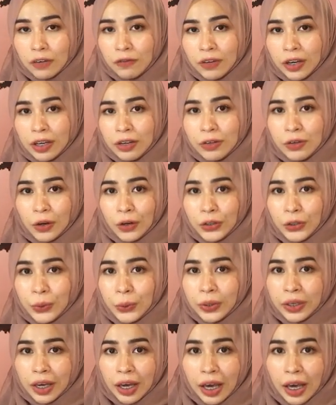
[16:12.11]
If you have
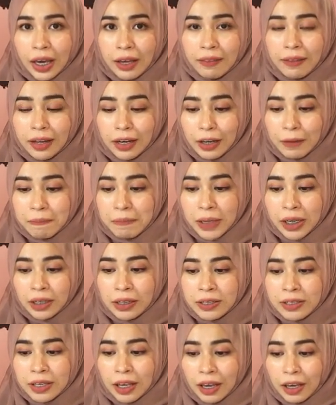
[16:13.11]
.uk, then it
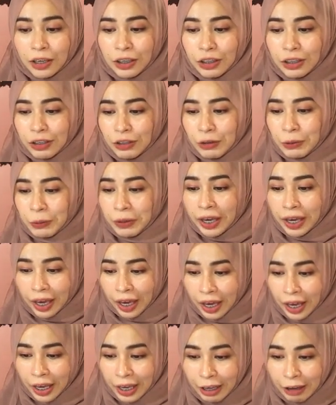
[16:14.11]
means the
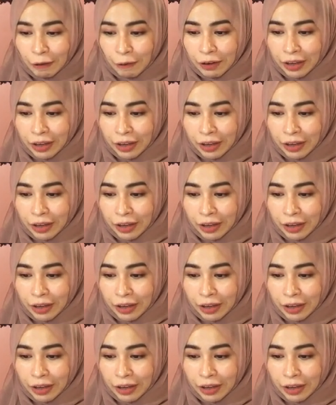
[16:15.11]
UK.